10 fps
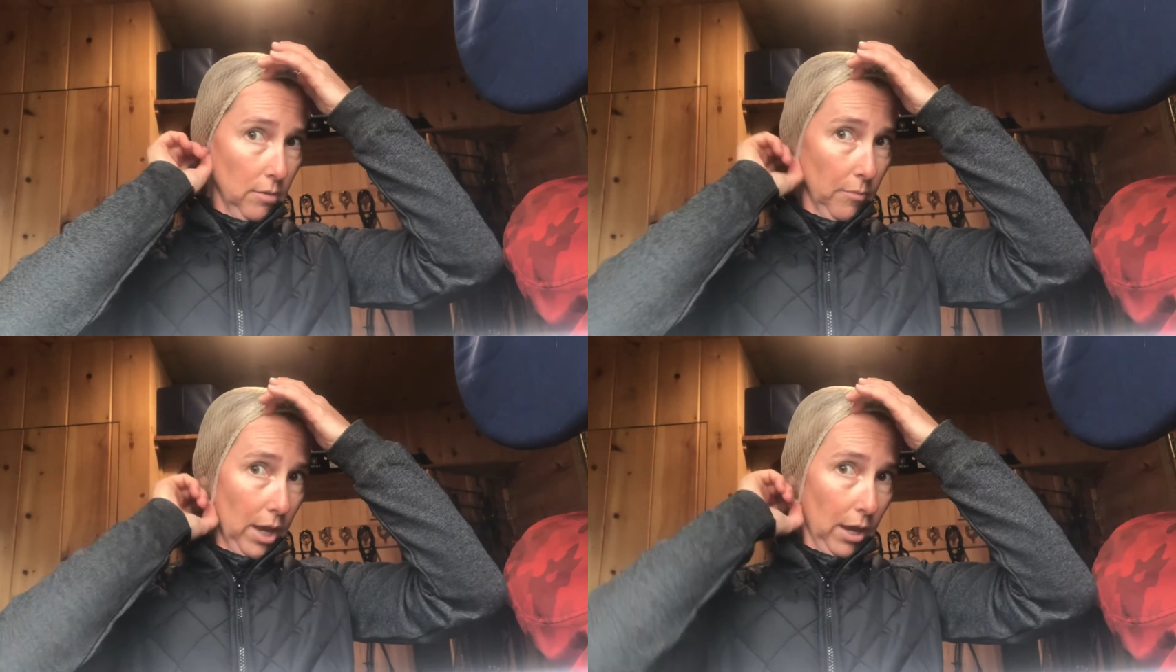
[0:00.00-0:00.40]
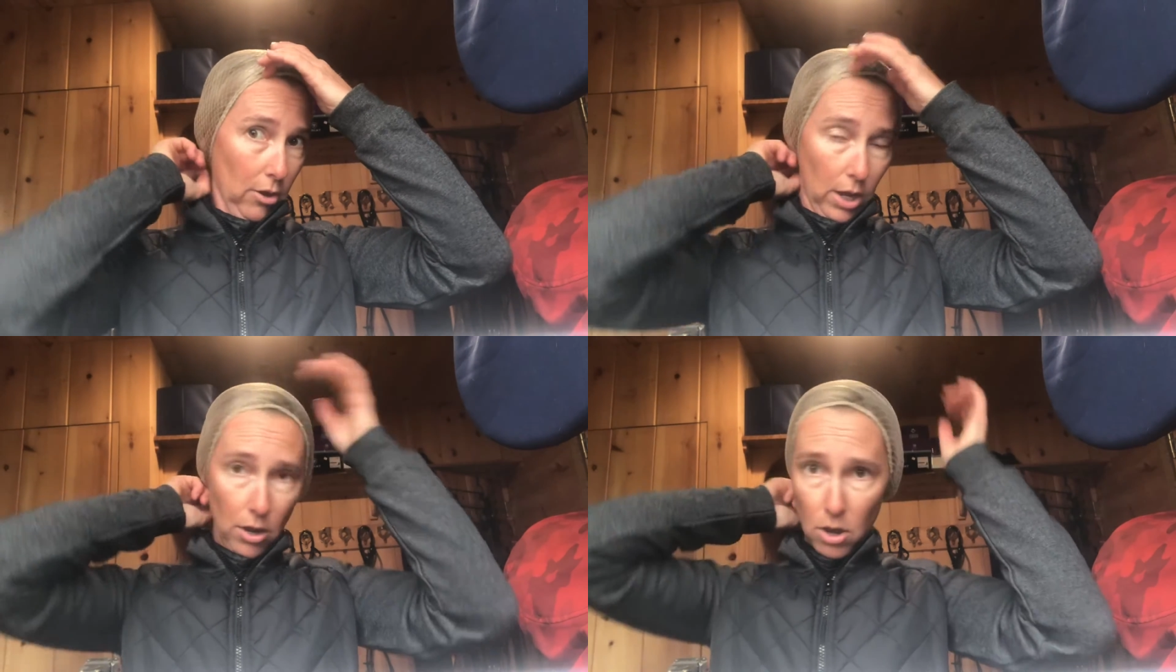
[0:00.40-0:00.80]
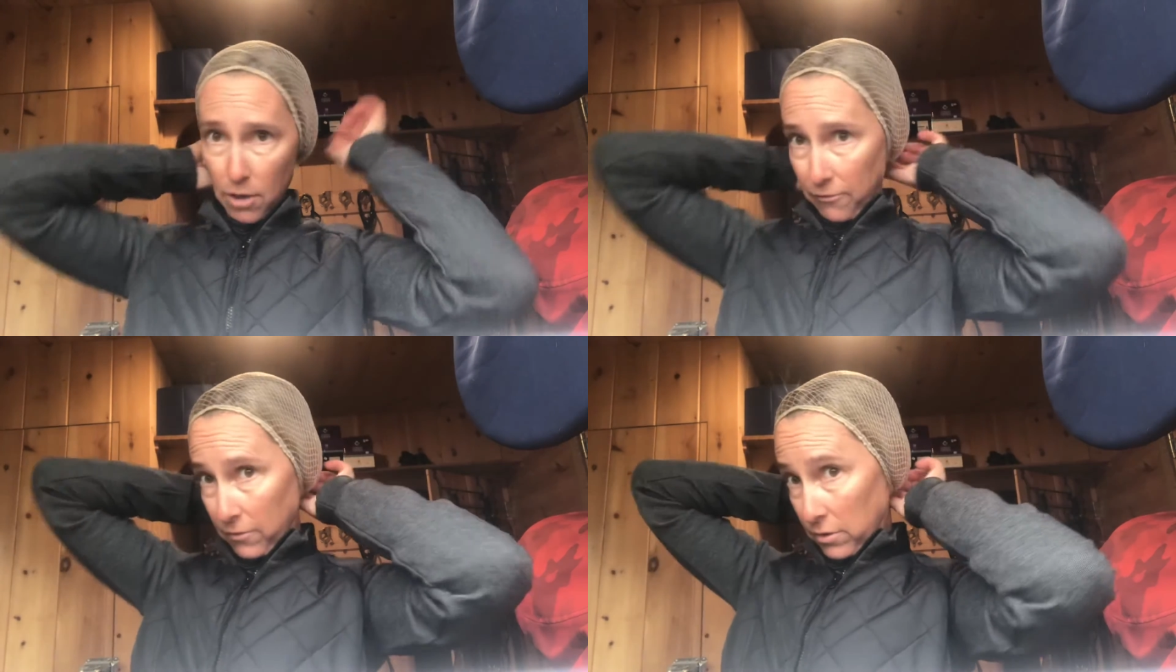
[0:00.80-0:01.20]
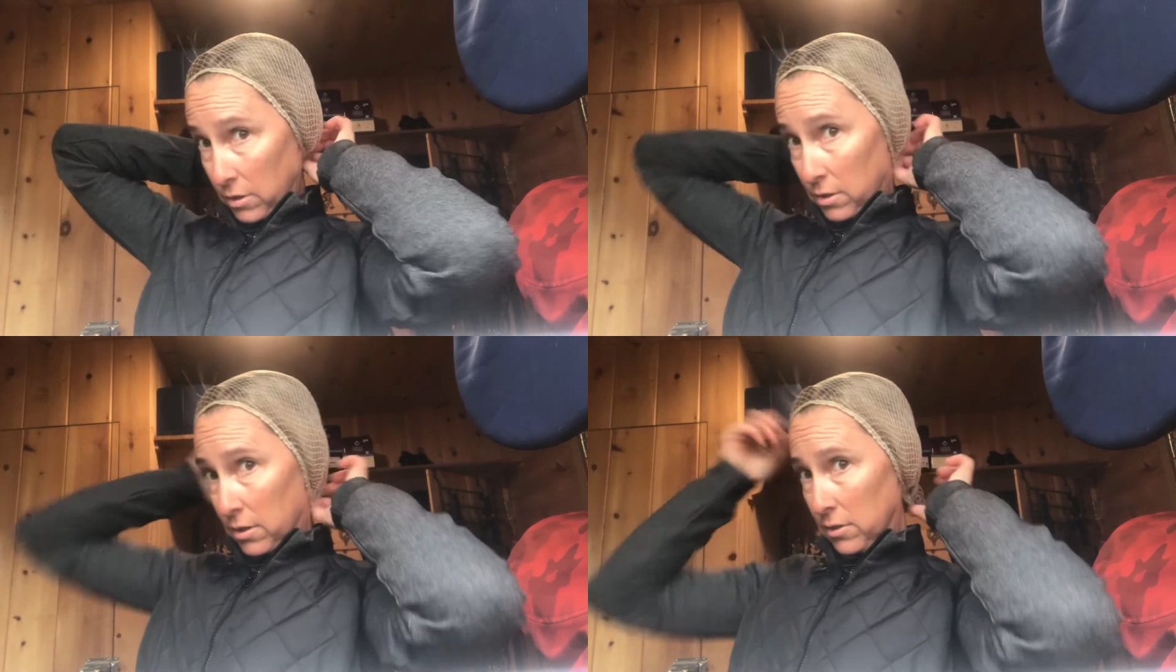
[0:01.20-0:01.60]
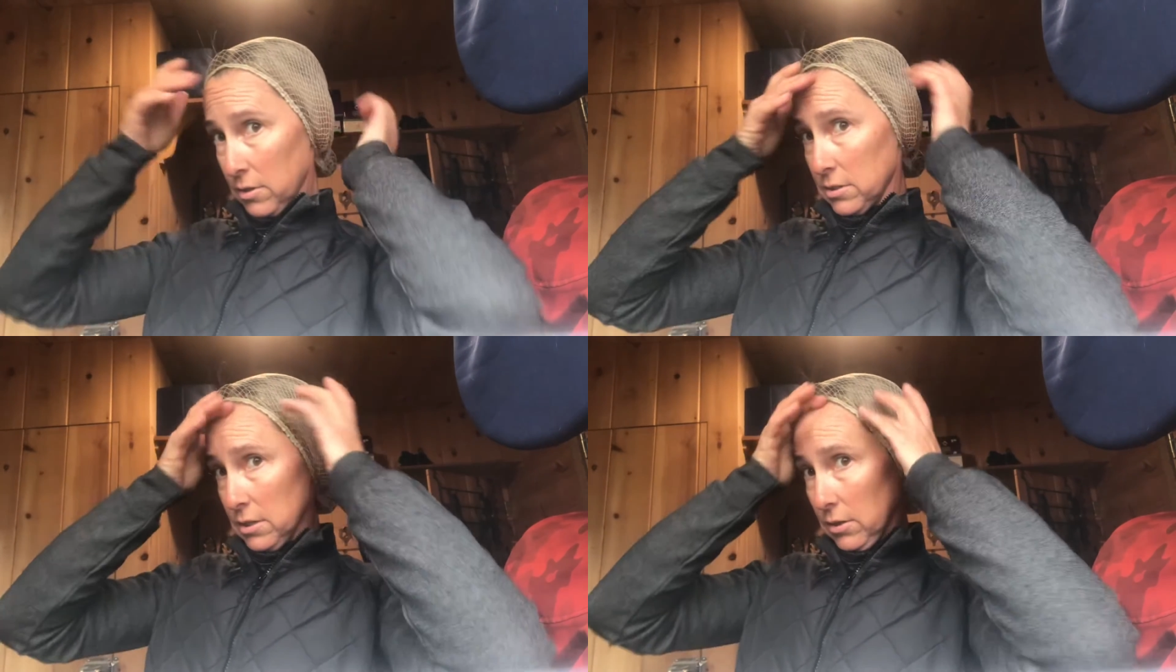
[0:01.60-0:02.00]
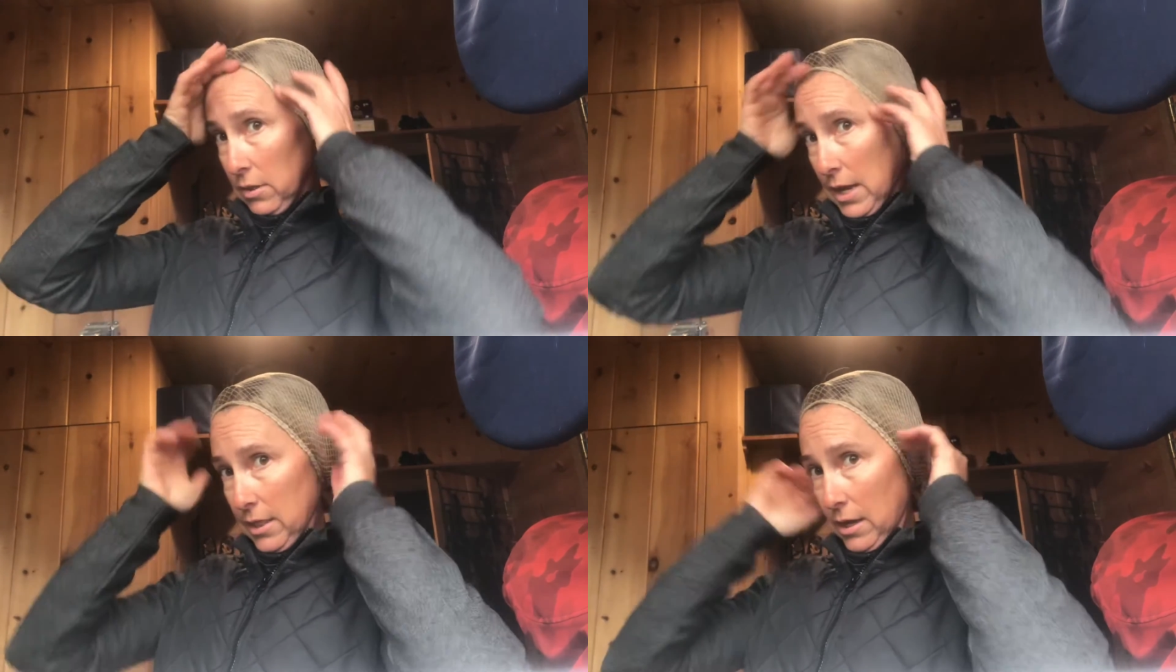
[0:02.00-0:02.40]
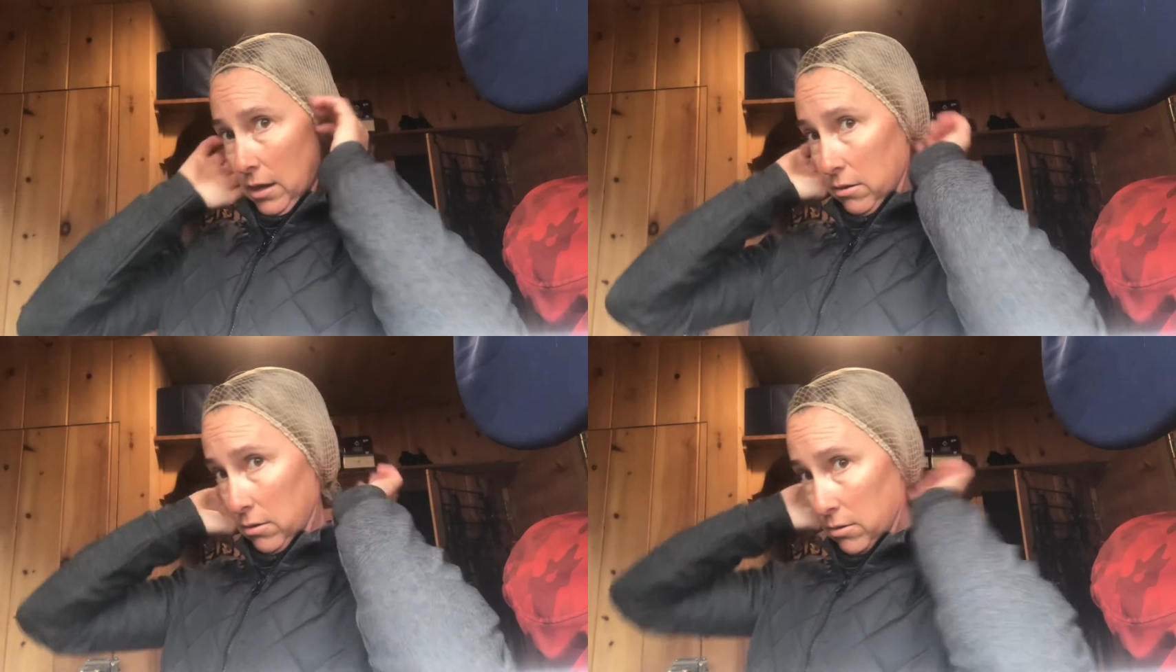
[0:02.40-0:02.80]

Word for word: my hairnet off, there's not a line there.